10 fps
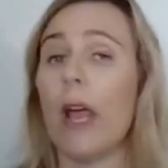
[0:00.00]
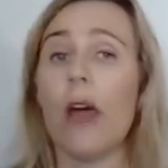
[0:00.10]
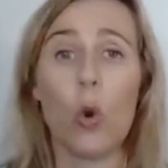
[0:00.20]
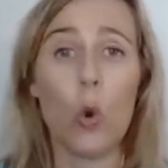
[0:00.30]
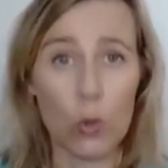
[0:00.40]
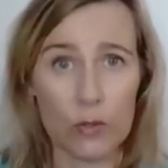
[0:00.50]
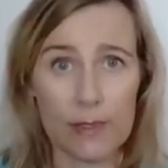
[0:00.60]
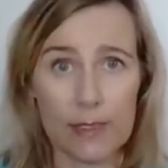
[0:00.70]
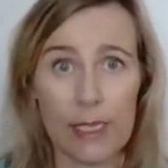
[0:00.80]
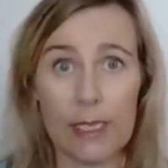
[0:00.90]
or our
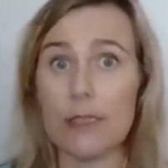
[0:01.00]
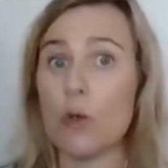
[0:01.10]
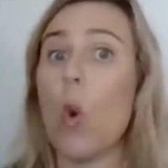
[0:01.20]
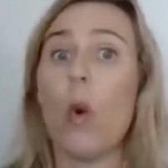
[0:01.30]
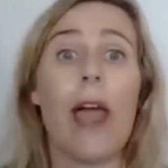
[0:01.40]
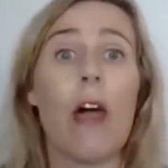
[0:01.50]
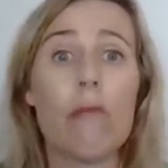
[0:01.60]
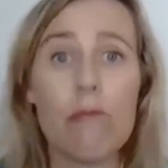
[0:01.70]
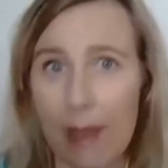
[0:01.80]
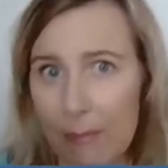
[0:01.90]
horse's ears, or
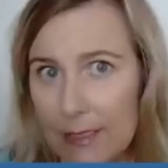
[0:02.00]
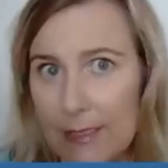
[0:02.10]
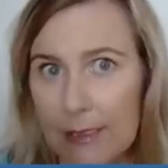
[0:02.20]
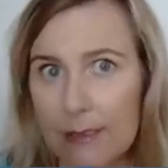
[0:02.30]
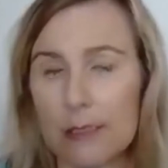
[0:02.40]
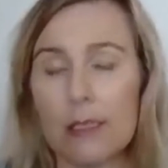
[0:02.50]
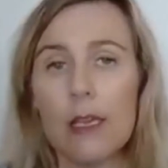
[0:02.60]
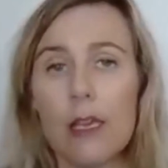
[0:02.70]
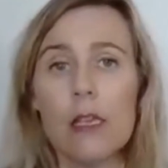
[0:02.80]
our rabbit's ears.